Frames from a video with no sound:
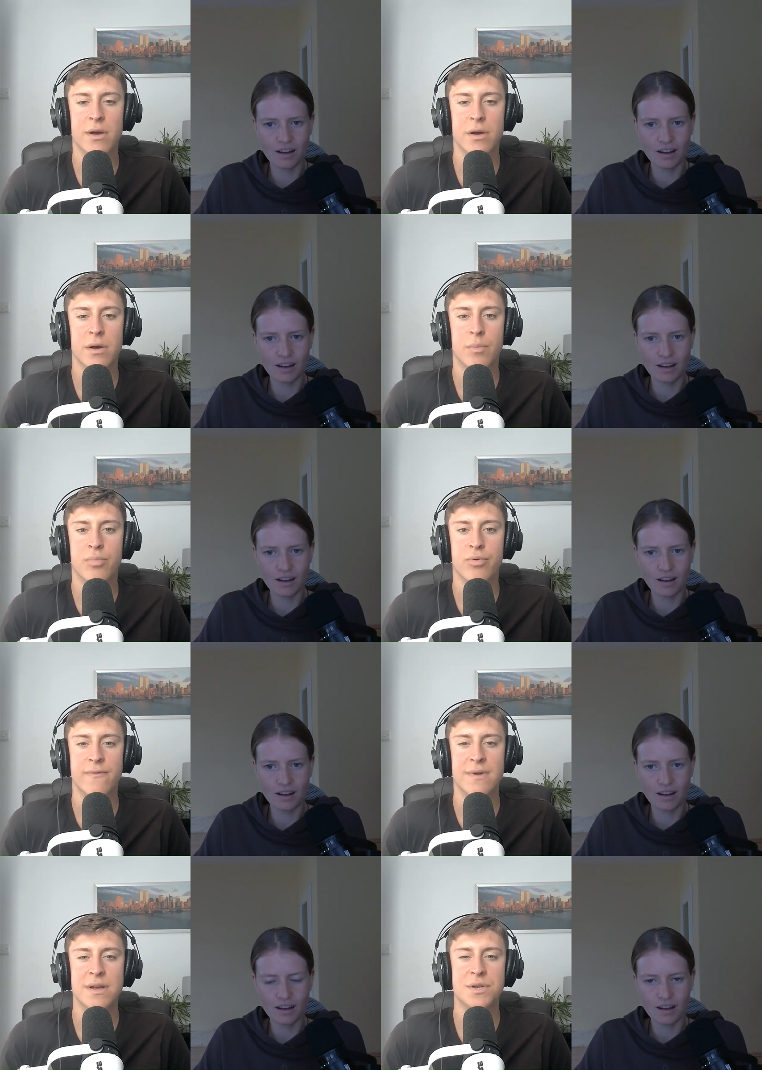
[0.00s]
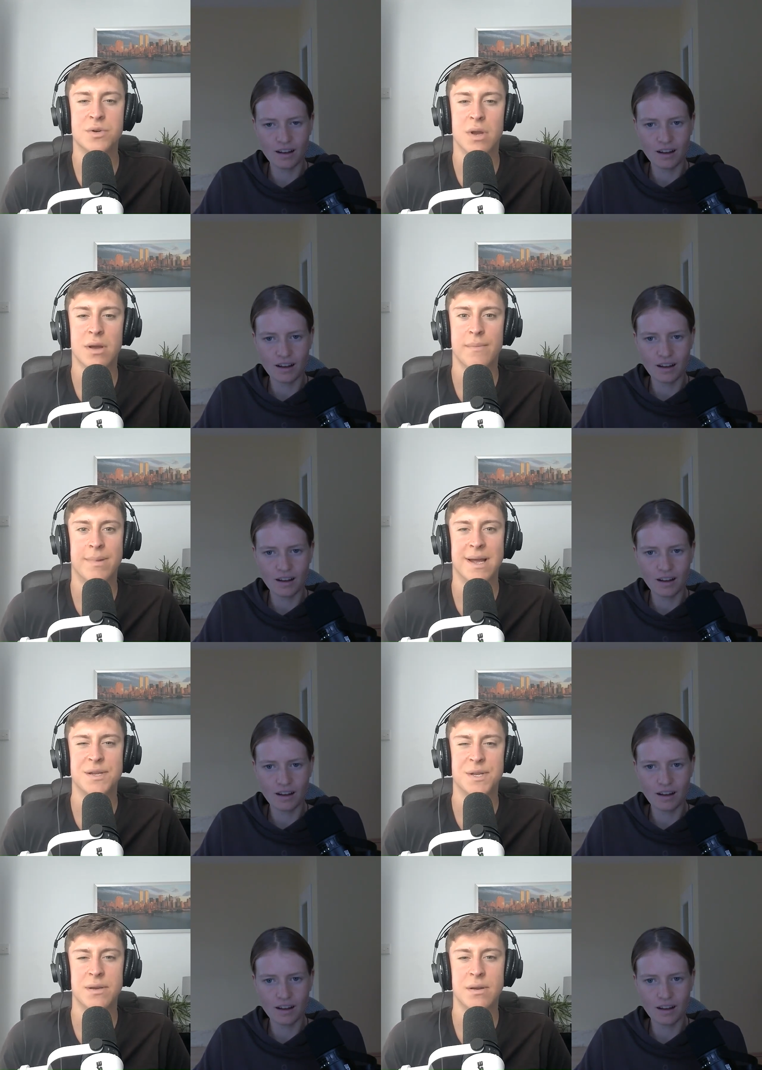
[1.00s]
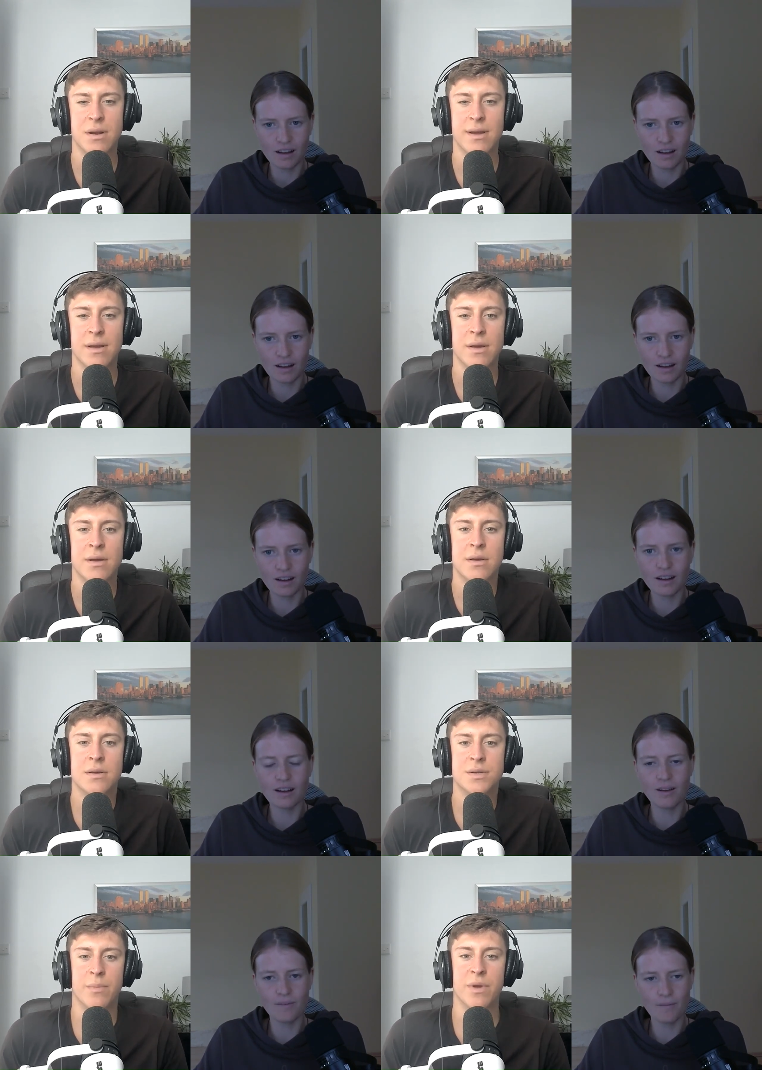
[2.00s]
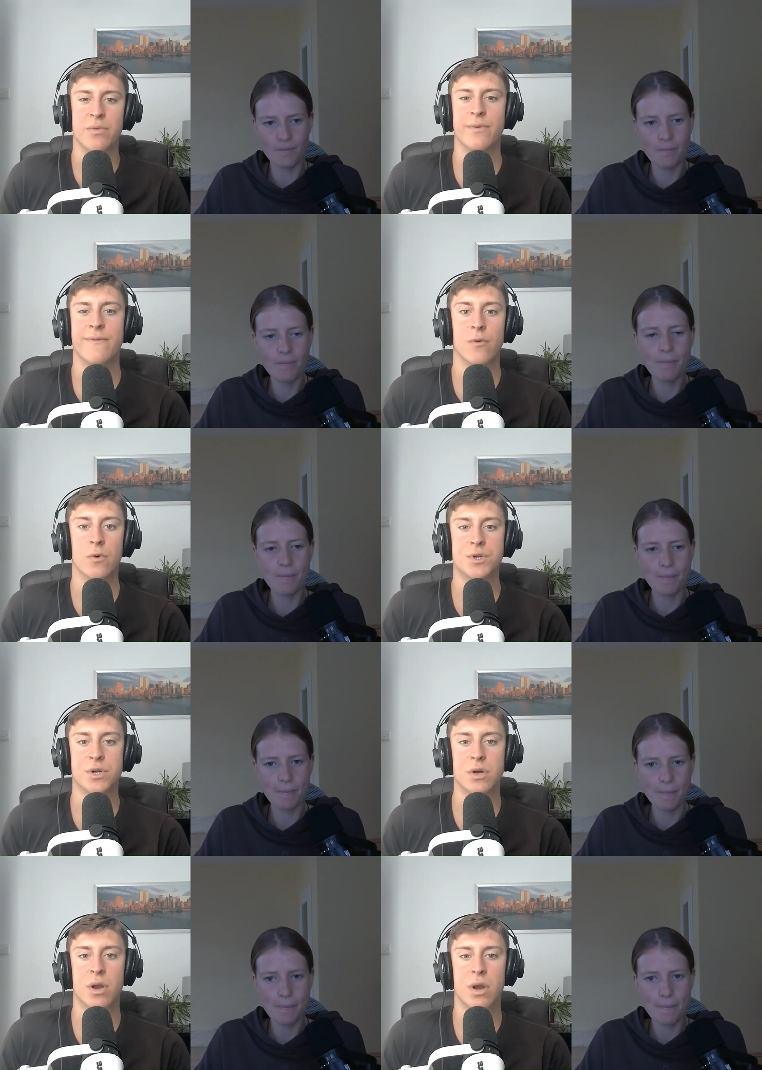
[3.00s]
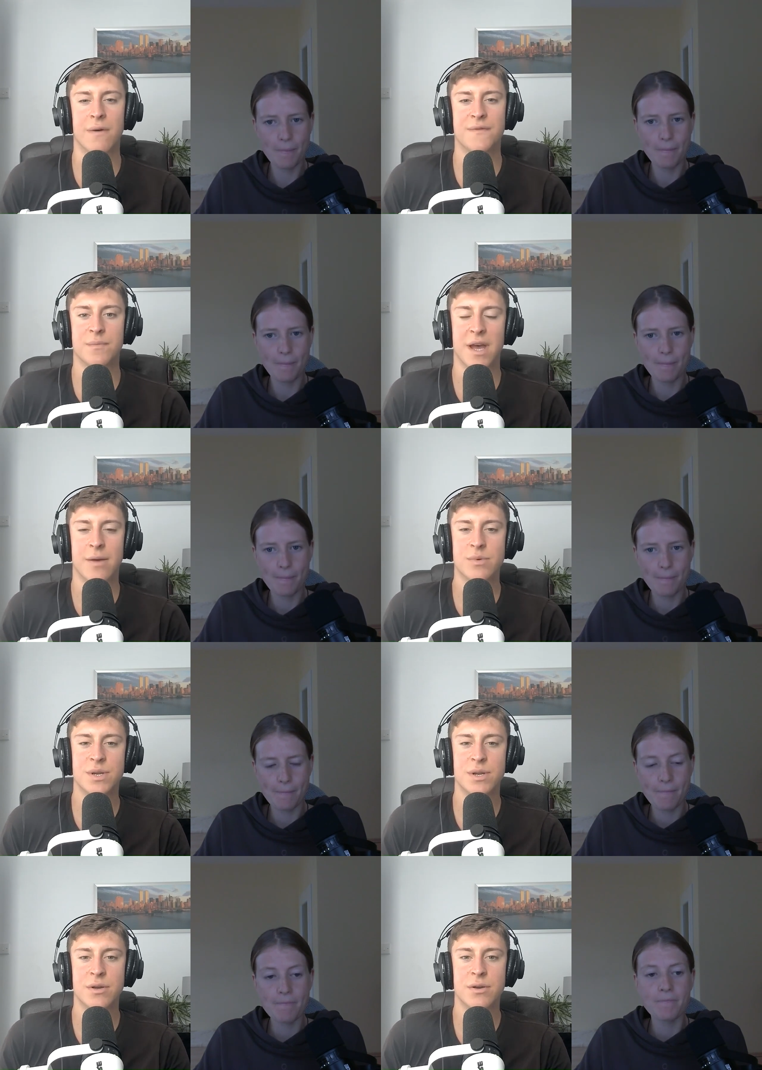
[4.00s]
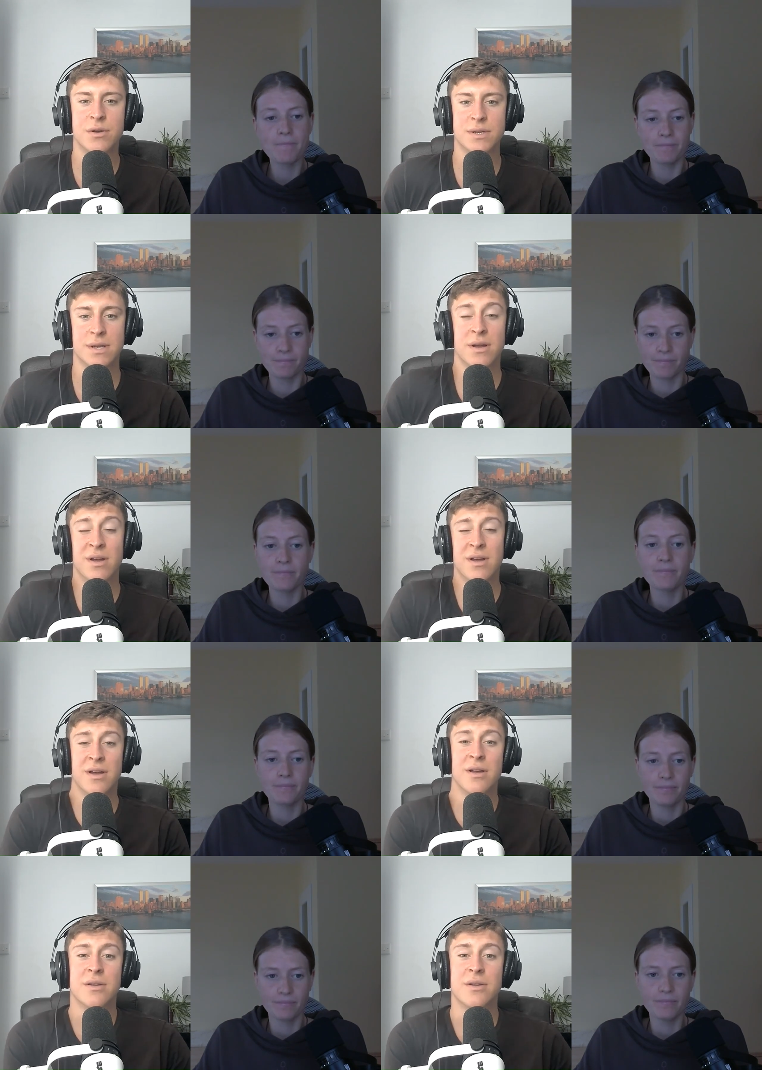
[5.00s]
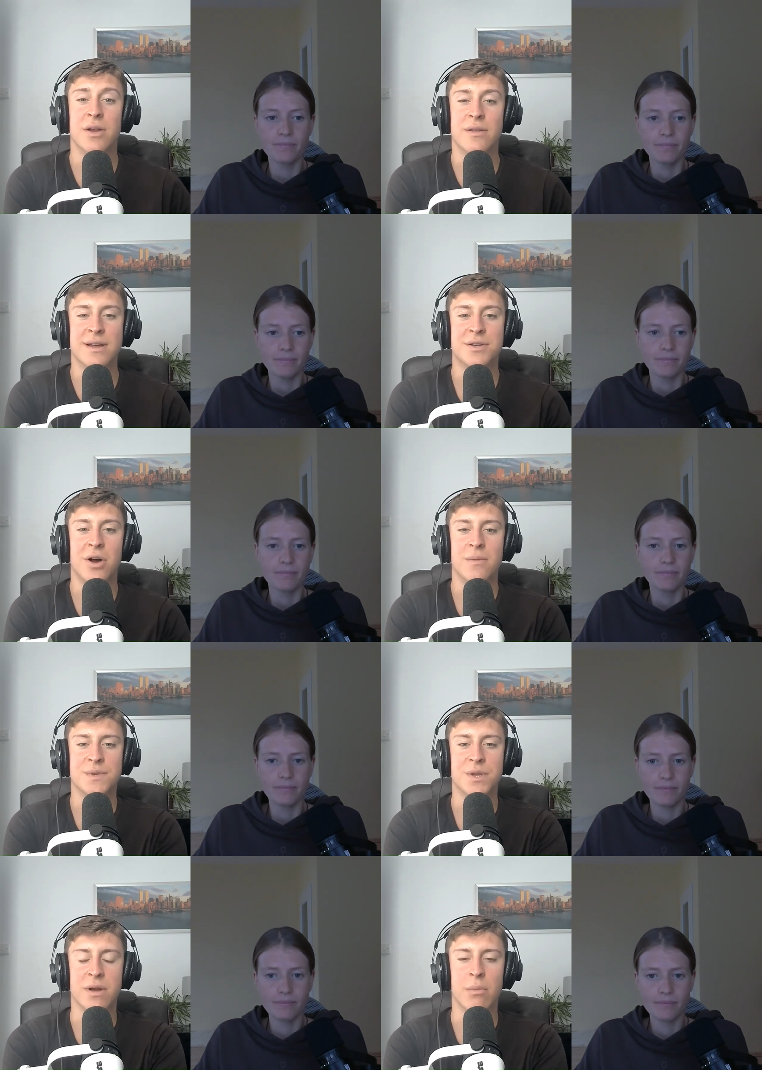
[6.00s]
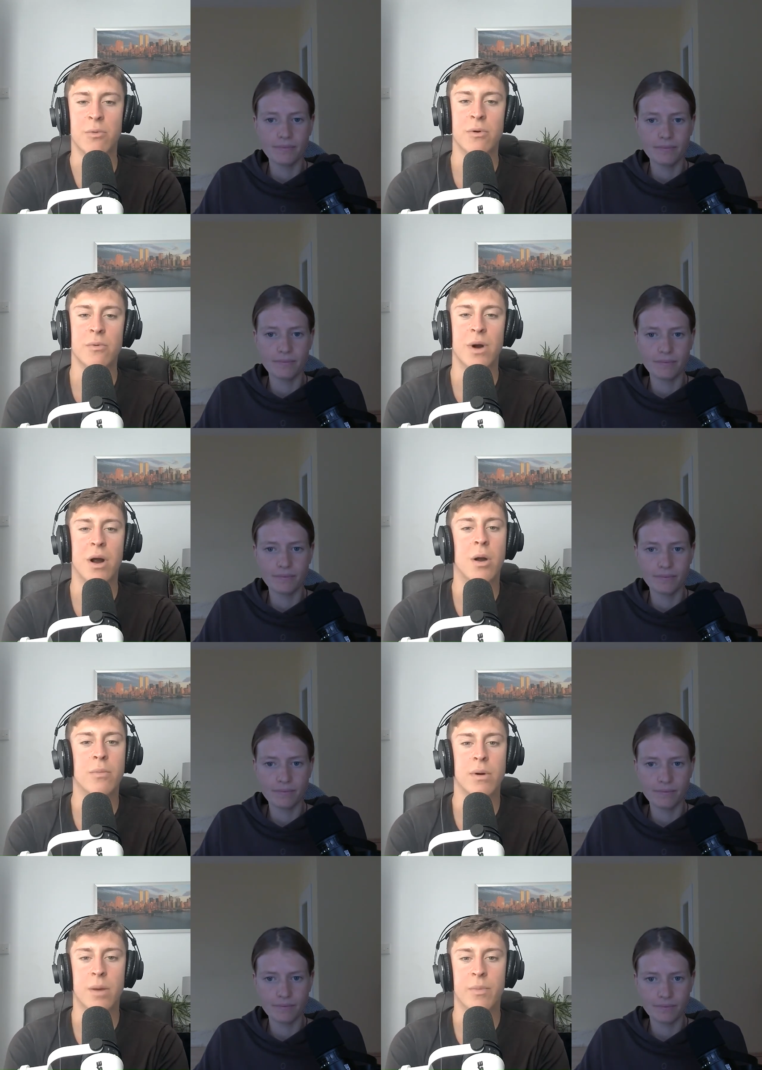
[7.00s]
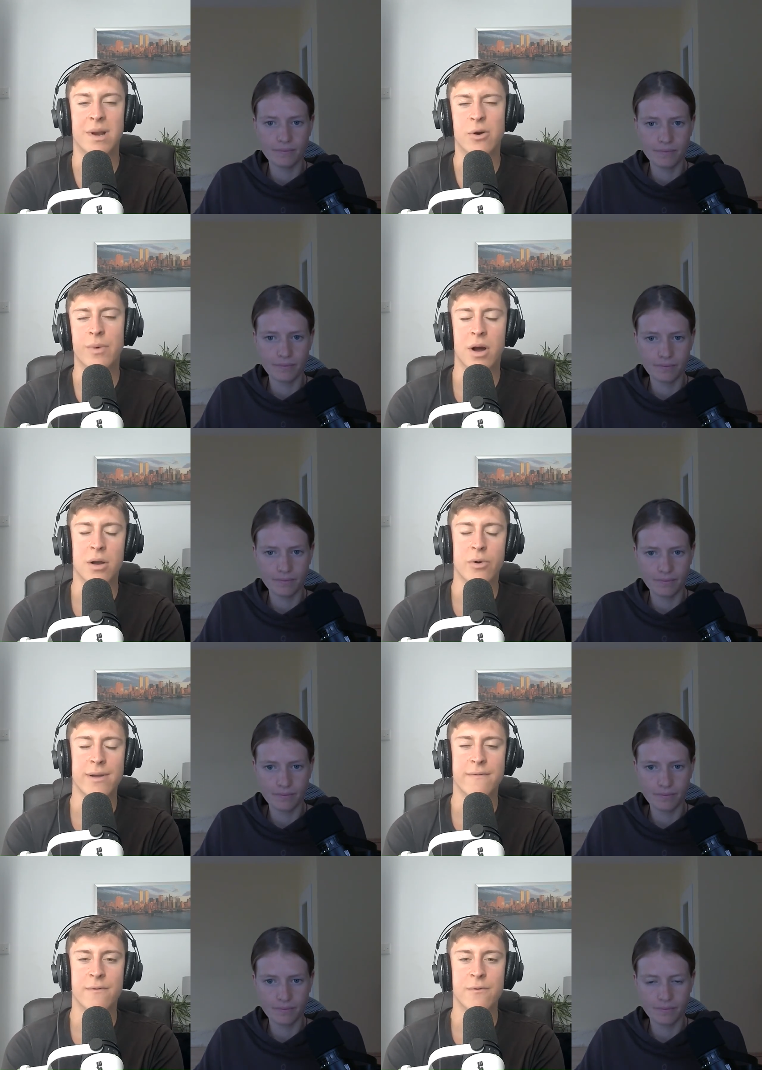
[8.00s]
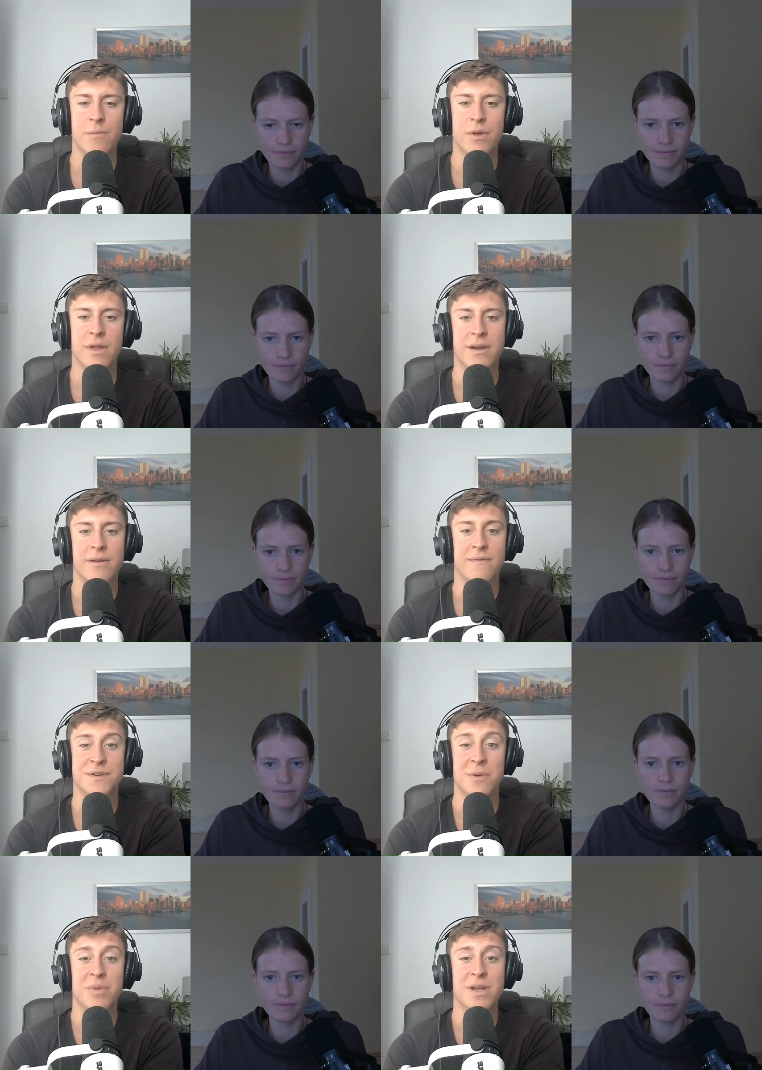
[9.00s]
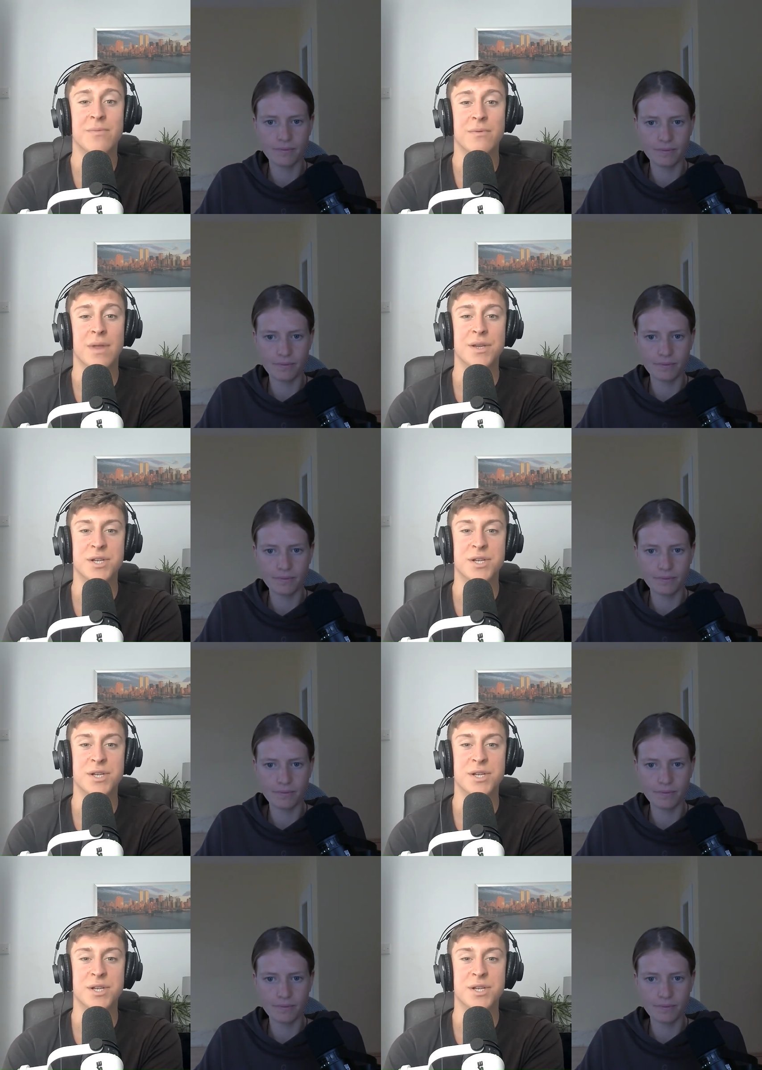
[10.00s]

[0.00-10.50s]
Speaker 1: a, a privilege or like a blessing like something we're fortunate enough to be able to do. Because like, you know, there's times, don't get me wrong, where I'm I'm a little bit ungrateful. But then for some people, they